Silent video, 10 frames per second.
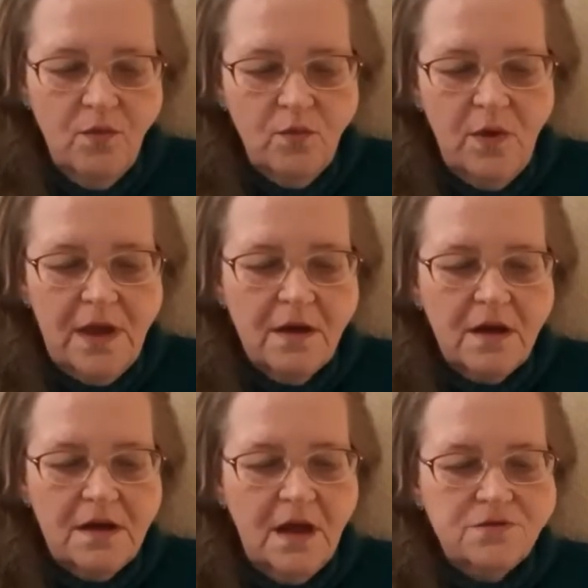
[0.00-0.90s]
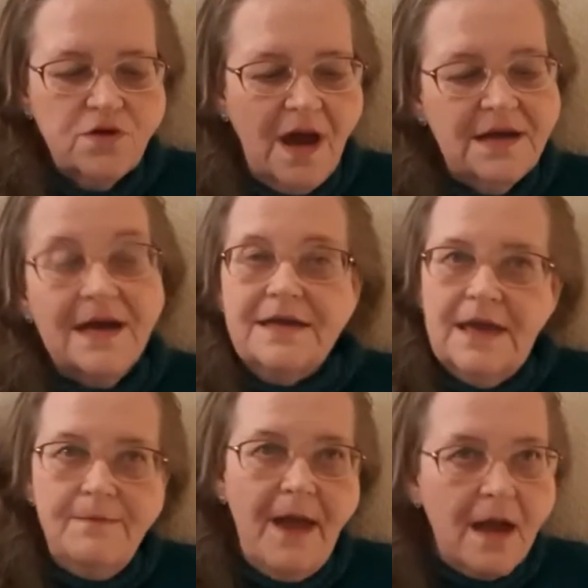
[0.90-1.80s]
we are going to try to
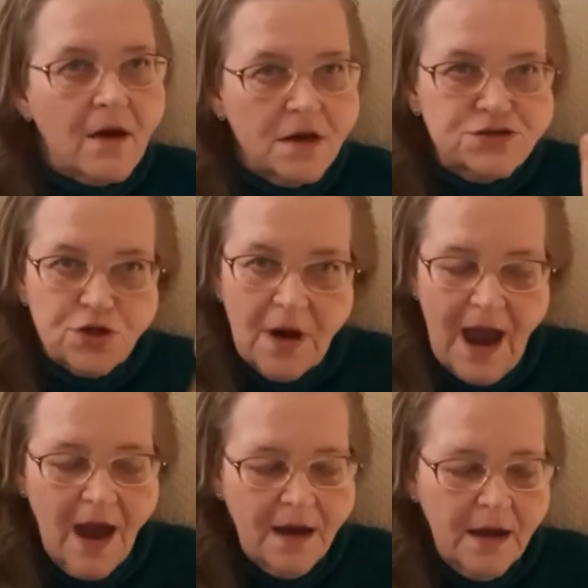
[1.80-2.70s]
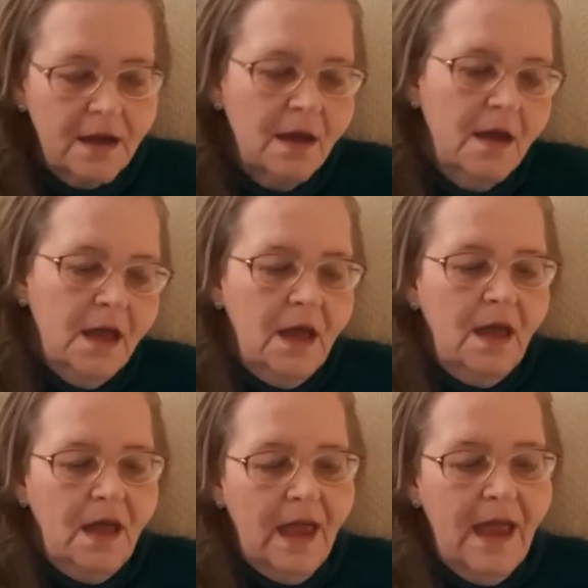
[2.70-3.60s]
get back on track
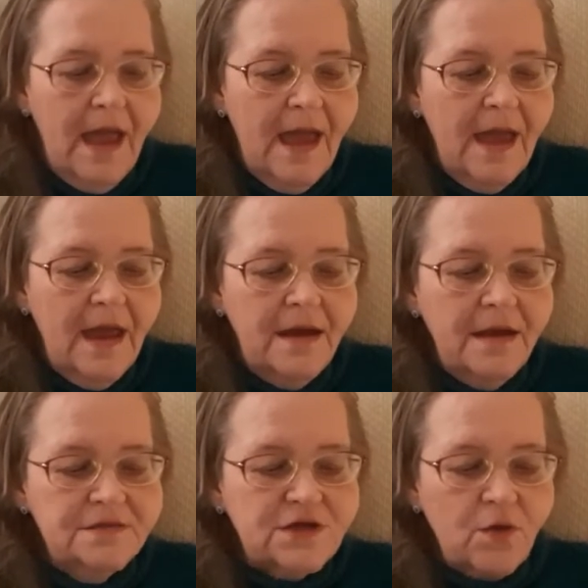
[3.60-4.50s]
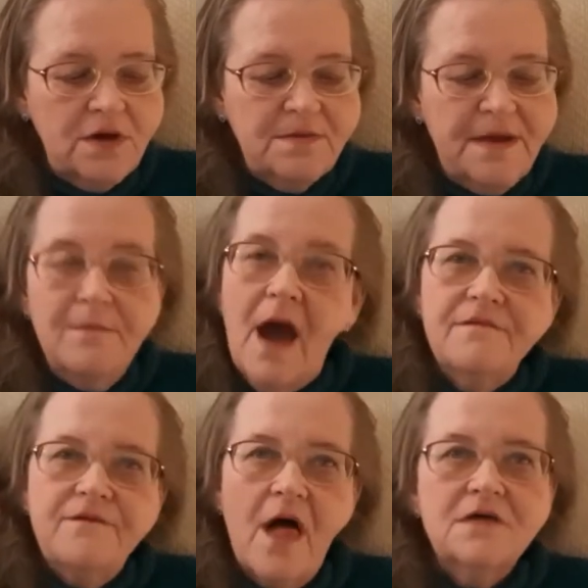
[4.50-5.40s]
and it's going to be my
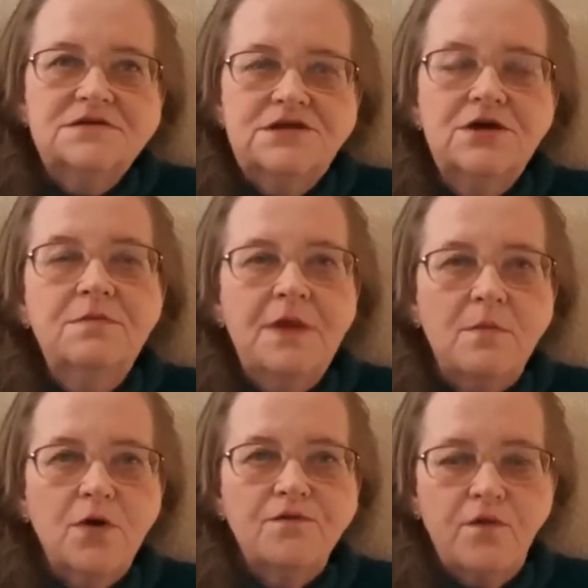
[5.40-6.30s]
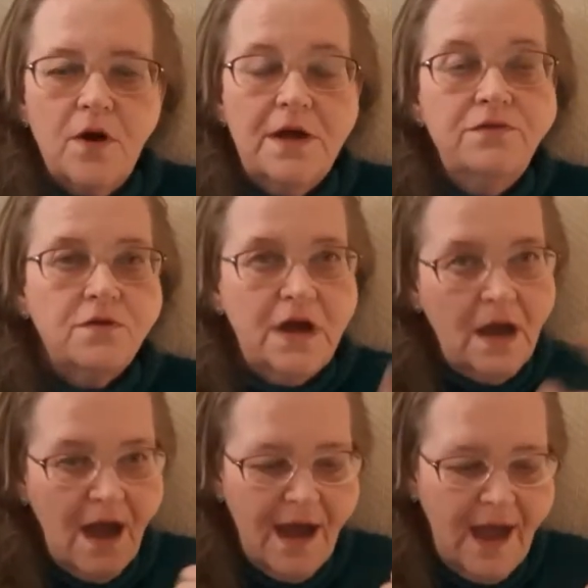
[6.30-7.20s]
floss tube number
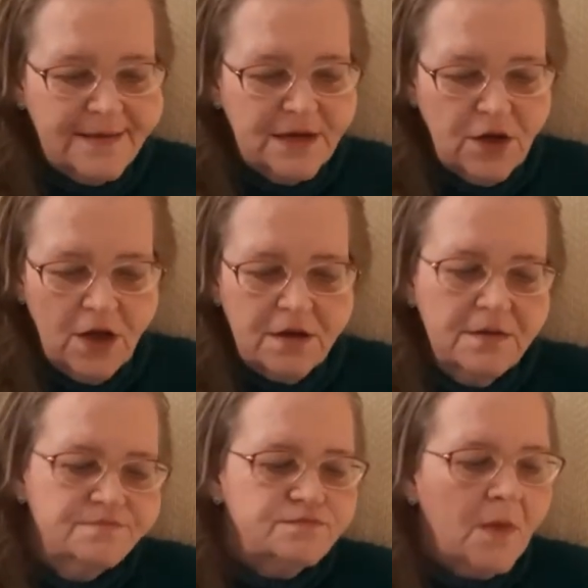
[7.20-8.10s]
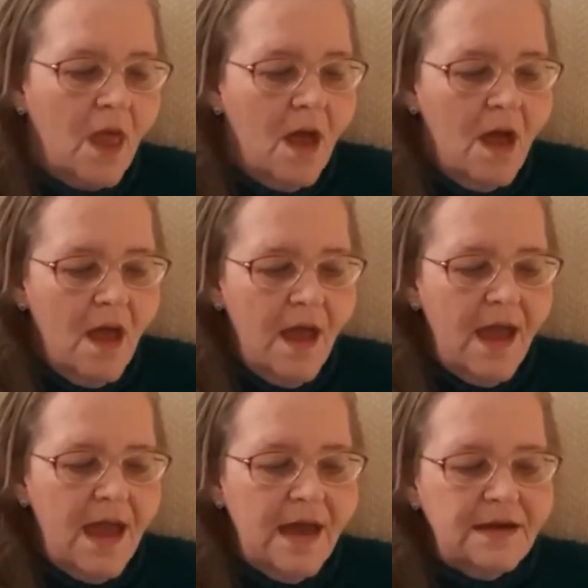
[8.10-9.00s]
43. I had to look
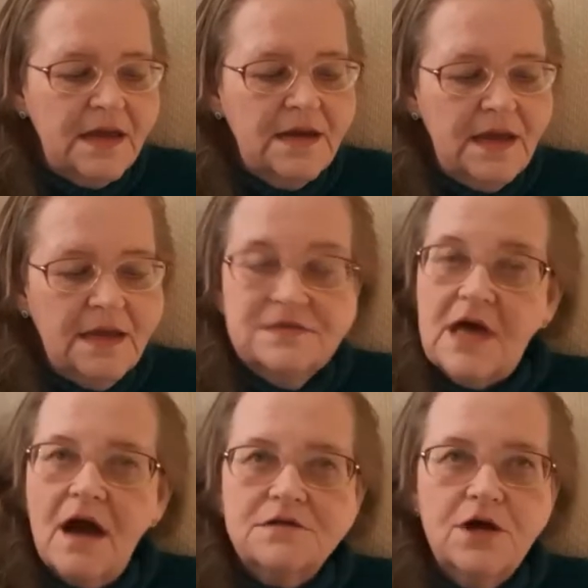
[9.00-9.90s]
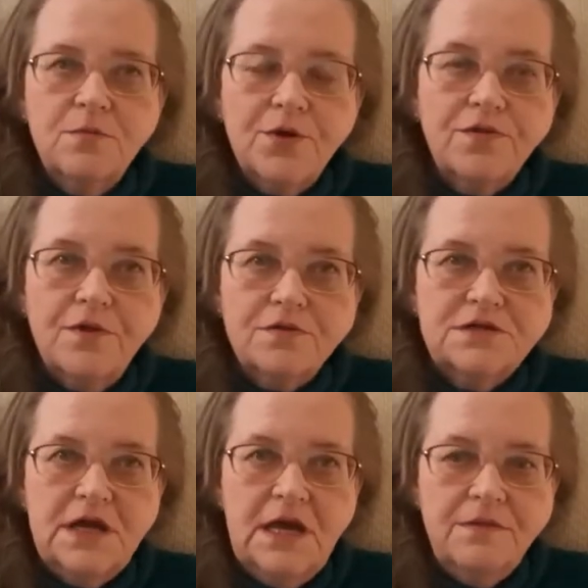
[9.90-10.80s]
and it is October
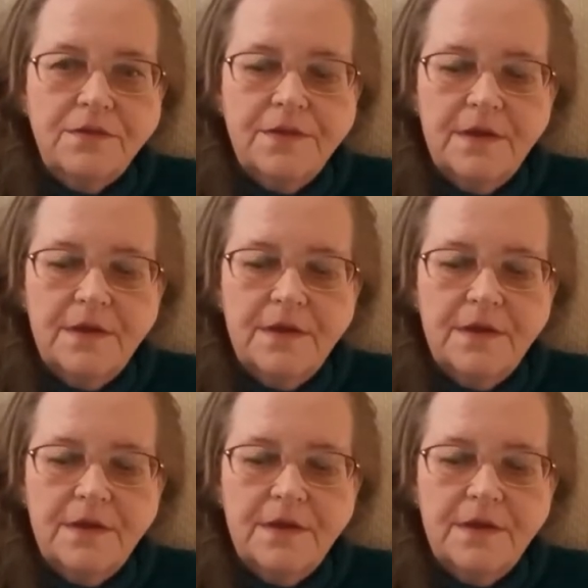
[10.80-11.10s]
13th.